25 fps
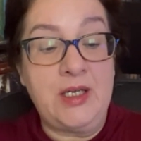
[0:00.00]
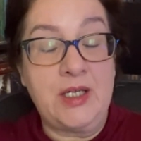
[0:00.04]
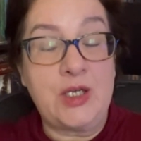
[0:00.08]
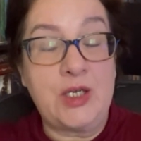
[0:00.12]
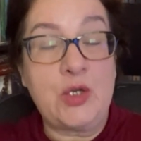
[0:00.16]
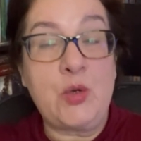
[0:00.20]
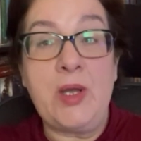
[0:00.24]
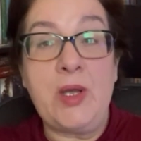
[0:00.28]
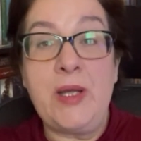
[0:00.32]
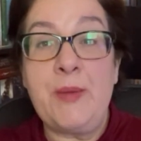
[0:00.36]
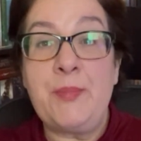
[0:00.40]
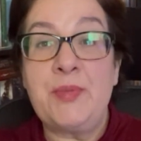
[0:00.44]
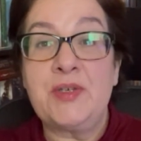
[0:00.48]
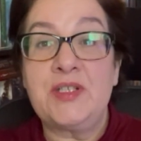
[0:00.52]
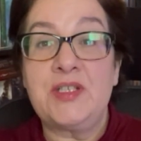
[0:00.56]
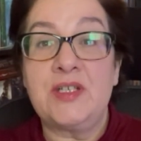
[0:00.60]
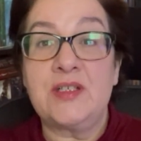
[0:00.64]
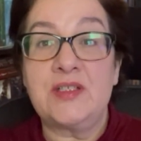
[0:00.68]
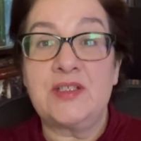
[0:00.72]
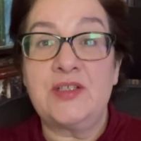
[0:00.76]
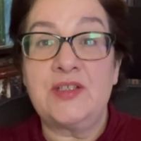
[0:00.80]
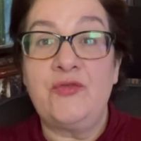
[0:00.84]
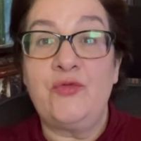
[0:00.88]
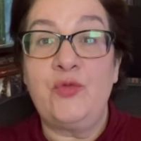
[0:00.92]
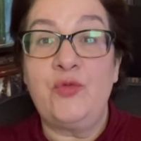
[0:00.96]
quite a
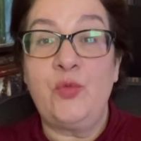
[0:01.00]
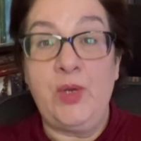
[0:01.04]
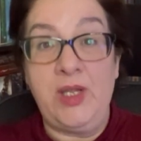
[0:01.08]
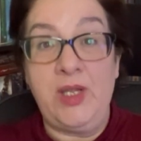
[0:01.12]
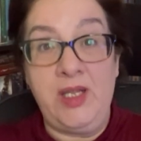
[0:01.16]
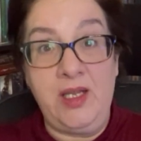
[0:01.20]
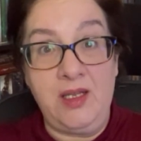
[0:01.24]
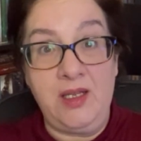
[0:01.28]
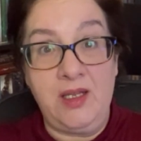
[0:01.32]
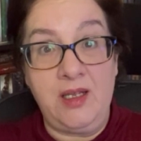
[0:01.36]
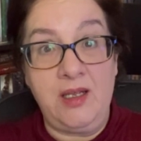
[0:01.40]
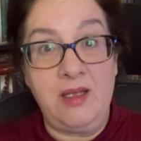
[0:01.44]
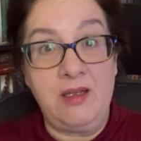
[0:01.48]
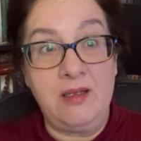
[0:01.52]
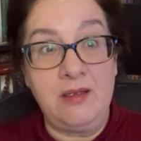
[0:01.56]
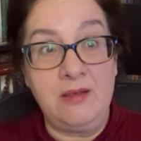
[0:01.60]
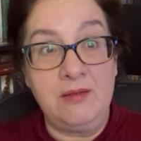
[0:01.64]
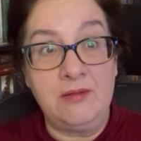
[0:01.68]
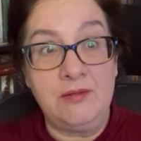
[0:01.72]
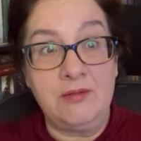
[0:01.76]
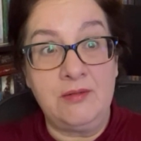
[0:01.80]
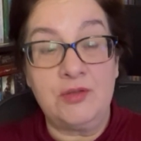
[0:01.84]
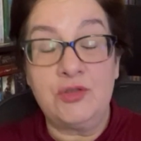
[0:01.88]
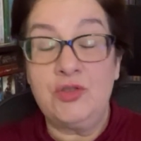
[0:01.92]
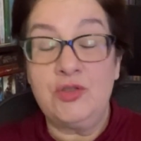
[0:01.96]
productive week,
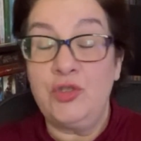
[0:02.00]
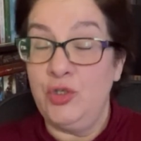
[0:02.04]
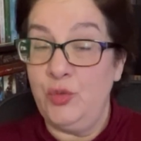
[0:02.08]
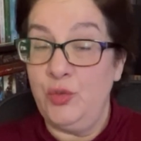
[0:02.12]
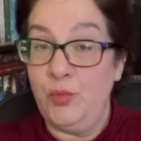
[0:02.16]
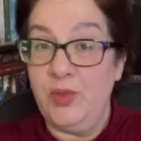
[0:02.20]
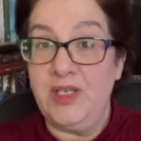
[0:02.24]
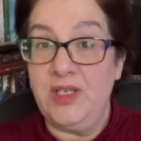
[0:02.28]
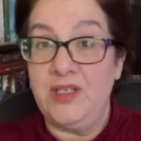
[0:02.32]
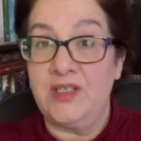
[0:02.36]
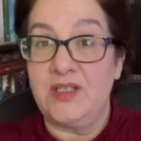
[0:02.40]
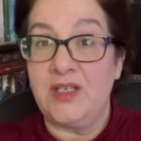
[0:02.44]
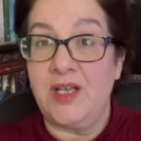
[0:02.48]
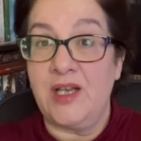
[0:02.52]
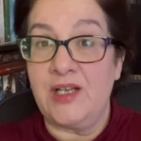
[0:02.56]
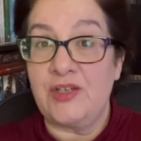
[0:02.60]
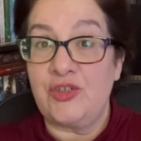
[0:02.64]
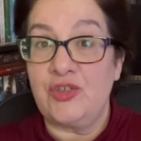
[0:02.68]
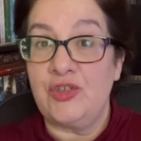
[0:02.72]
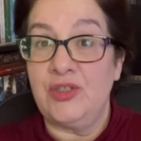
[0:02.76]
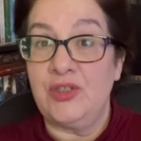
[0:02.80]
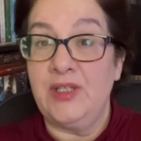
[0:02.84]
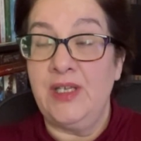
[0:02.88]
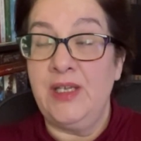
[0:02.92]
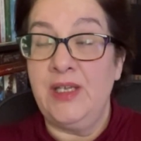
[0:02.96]
2 weeks
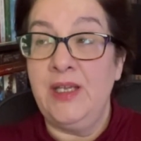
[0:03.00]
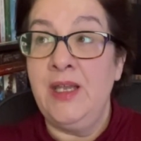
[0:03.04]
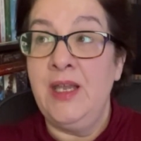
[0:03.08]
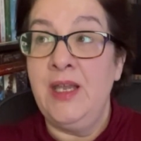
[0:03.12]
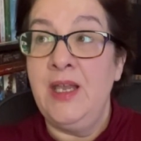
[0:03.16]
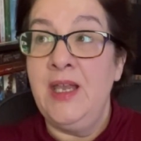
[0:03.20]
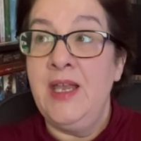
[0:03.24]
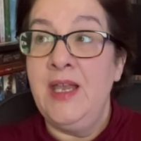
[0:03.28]
actually.